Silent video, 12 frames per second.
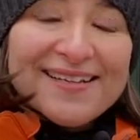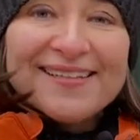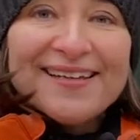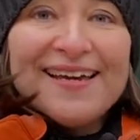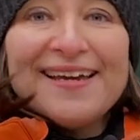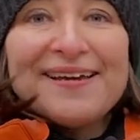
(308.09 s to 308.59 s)

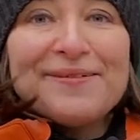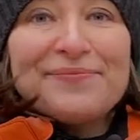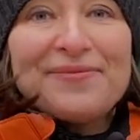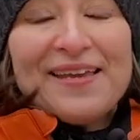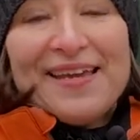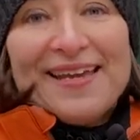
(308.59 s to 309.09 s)

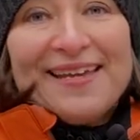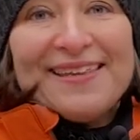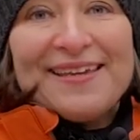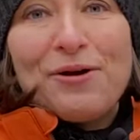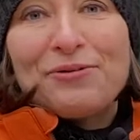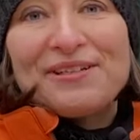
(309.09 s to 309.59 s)

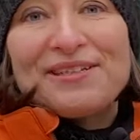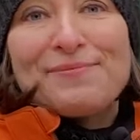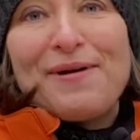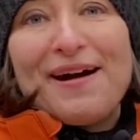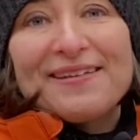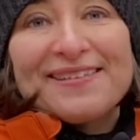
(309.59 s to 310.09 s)
The only
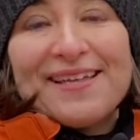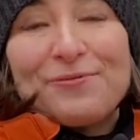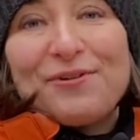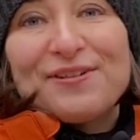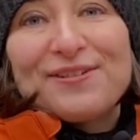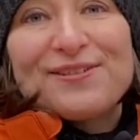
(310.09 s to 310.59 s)
demands there
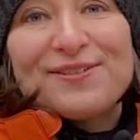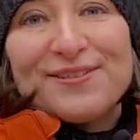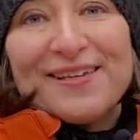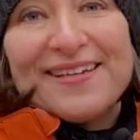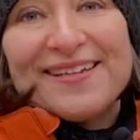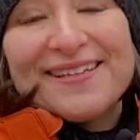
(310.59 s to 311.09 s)
was to
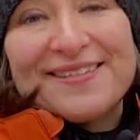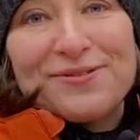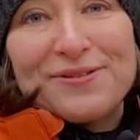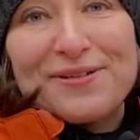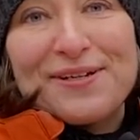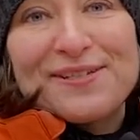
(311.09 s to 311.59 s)

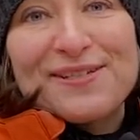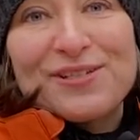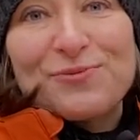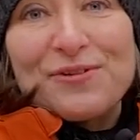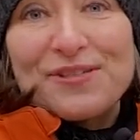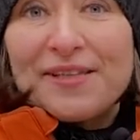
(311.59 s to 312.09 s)
the
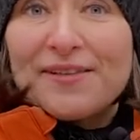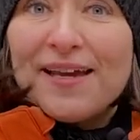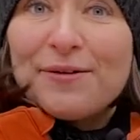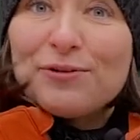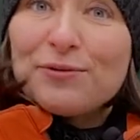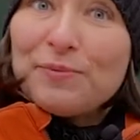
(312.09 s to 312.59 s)
nurses was that they
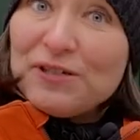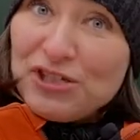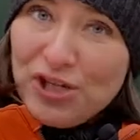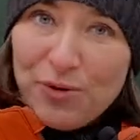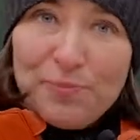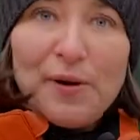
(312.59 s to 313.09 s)
could be
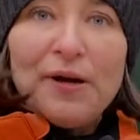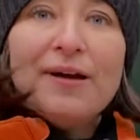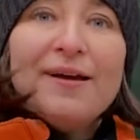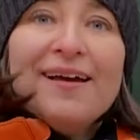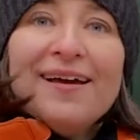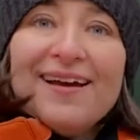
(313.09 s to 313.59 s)
sober,
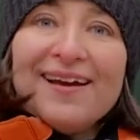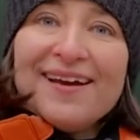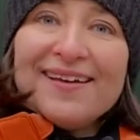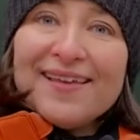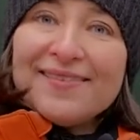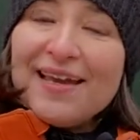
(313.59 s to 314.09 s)

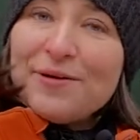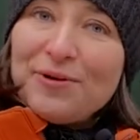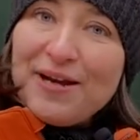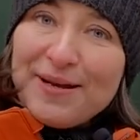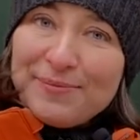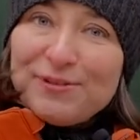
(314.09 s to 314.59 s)
that they were
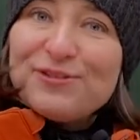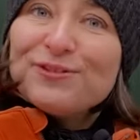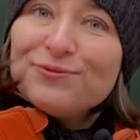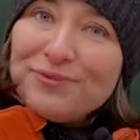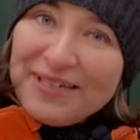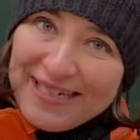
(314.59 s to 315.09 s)
able to
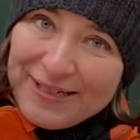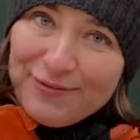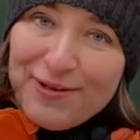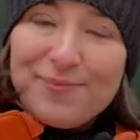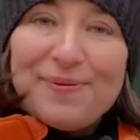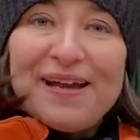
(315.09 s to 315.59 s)
read
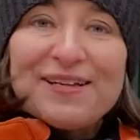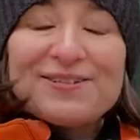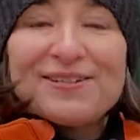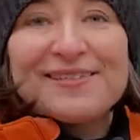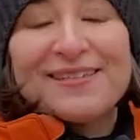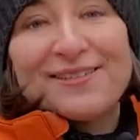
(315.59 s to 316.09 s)
for the
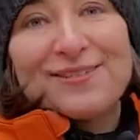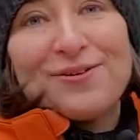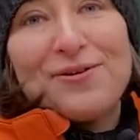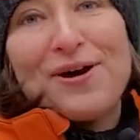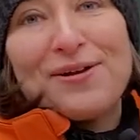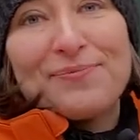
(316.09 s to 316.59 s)
patients and so
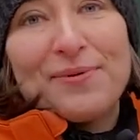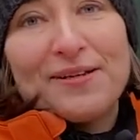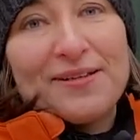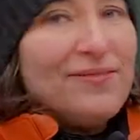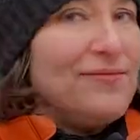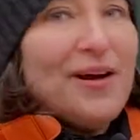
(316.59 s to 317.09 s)
on, but
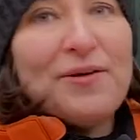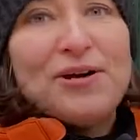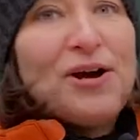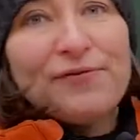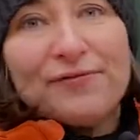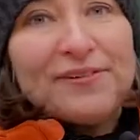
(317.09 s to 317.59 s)
very
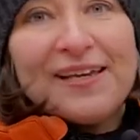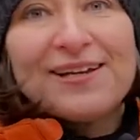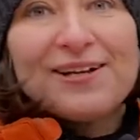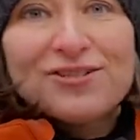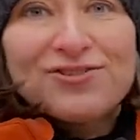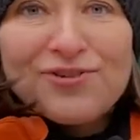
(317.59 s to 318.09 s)
often they
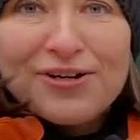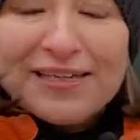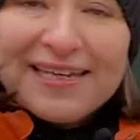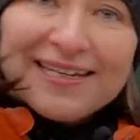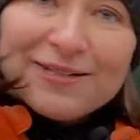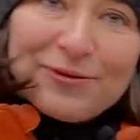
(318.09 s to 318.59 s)
got drunk
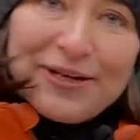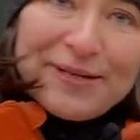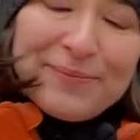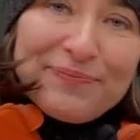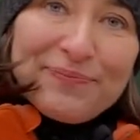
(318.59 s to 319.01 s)
anyway.